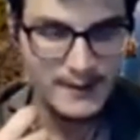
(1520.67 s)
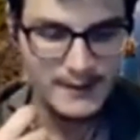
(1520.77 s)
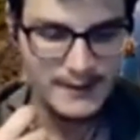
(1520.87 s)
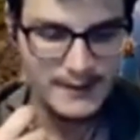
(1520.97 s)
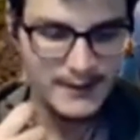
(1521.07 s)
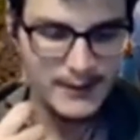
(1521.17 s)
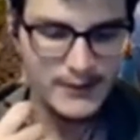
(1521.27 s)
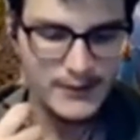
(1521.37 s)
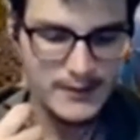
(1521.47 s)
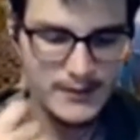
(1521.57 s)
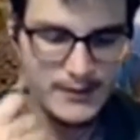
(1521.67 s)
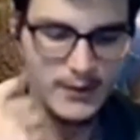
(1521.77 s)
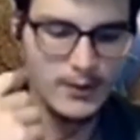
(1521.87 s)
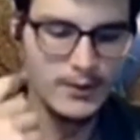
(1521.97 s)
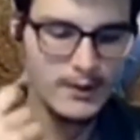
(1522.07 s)
There's
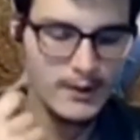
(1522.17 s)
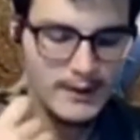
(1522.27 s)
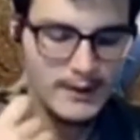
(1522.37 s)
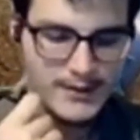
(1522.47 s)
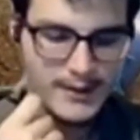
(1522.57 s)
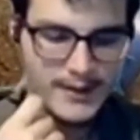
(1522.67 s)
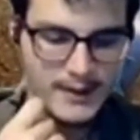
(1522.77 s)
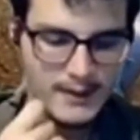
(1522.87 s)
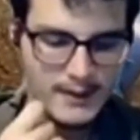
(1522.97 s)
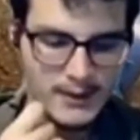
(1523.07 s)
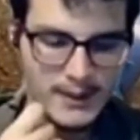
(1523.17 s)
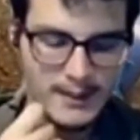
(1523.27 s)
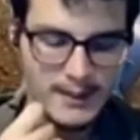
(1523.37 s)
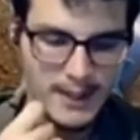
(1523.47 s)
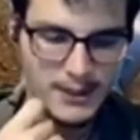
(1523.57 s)
nothing that you can
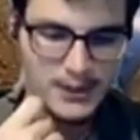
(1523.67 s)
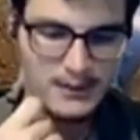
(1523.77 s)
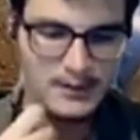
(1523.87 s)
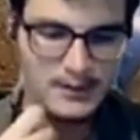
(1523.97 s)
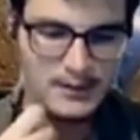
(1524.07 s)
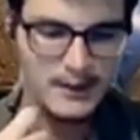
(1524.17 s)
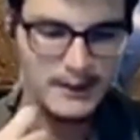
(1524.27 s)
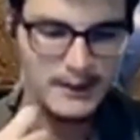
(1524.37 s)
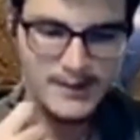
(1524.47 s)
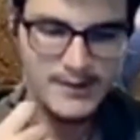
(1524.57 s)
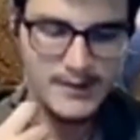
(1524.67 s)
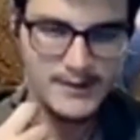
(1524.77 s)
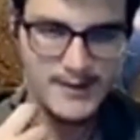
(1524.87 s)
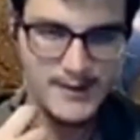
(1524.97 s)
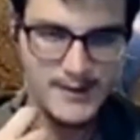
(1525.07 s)
imagine that doesn't
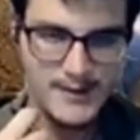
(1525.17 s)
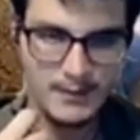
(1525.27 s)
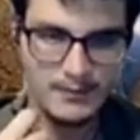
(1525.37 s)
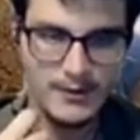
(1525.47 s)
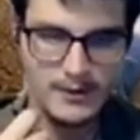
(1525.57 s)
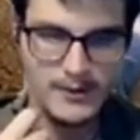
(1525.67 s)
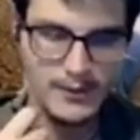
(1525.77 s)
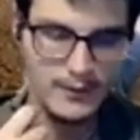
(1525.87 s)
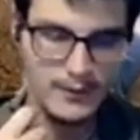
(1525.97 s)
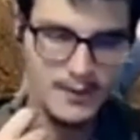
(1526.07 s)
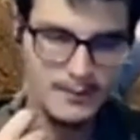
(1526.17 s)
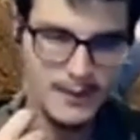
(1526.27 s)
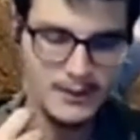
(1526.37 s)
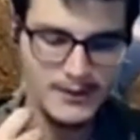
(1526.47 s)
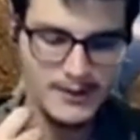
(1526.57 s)
exist in the quantum field. So if you can
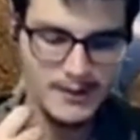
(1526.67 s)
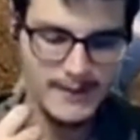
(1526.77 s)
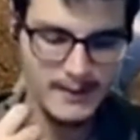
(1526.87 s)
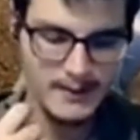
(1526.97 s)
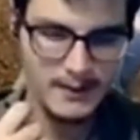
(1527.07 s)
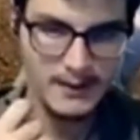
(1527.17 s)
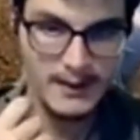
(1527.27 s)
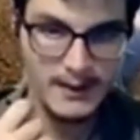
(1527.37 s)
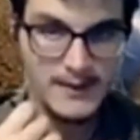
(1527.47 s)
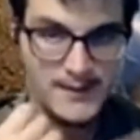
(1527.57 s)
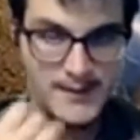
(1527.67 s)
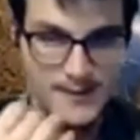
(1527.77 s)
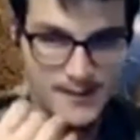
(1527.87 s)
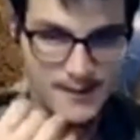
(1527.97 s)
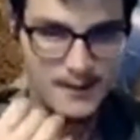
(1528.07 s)
imagine something, it exists.